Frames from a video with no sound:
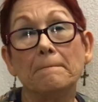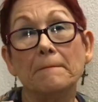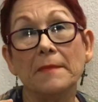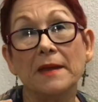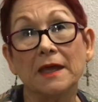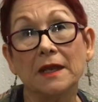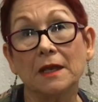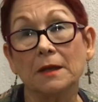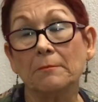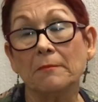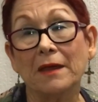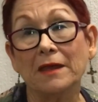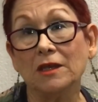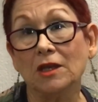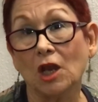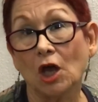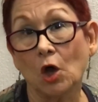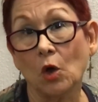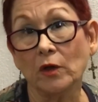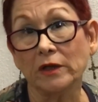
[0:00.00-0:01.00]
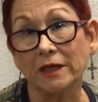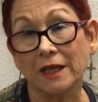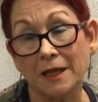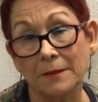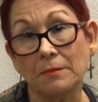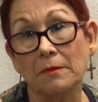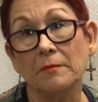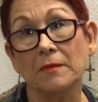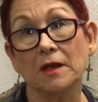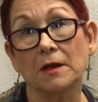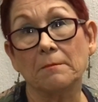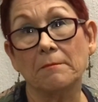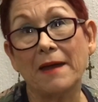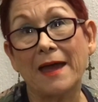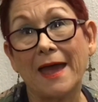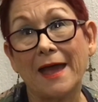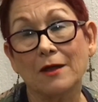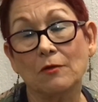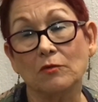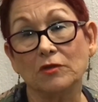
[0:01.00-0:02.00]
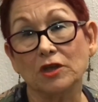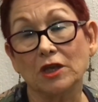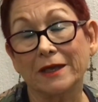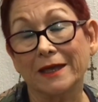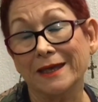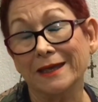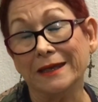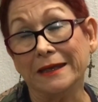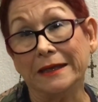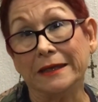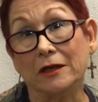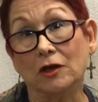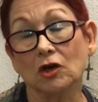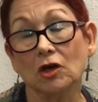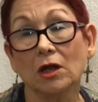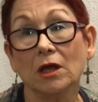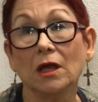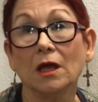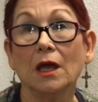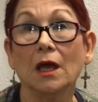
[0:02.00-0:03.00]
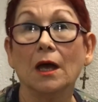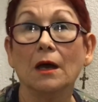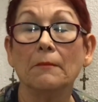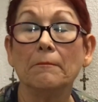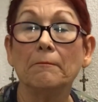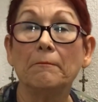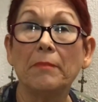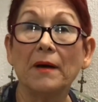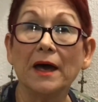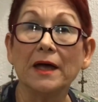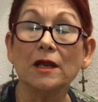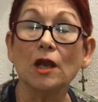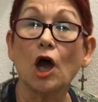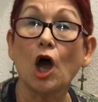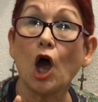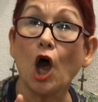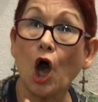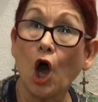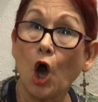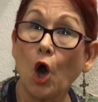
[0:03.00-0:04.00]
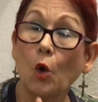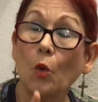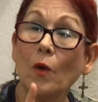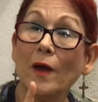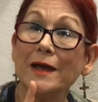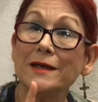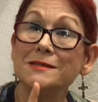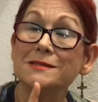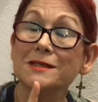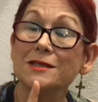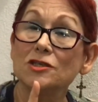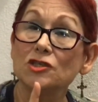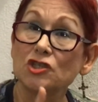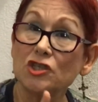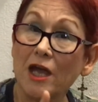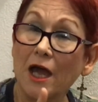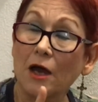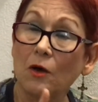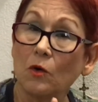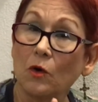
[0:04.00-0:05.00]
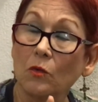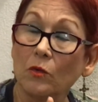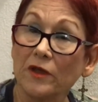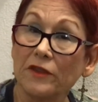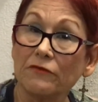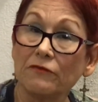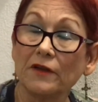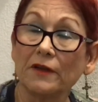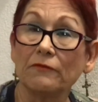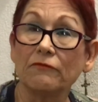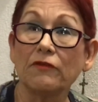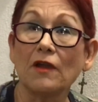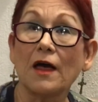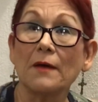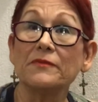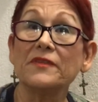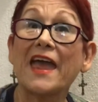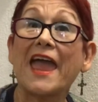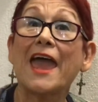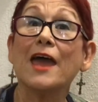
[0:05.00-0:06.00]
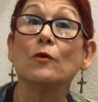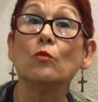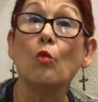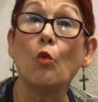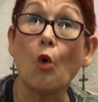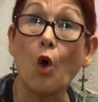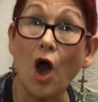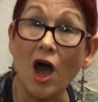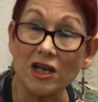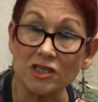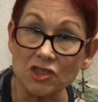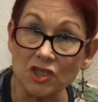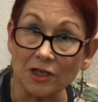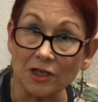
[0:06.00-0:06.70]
And keep them in a bag when you get here. But always shower with flip-flops and wash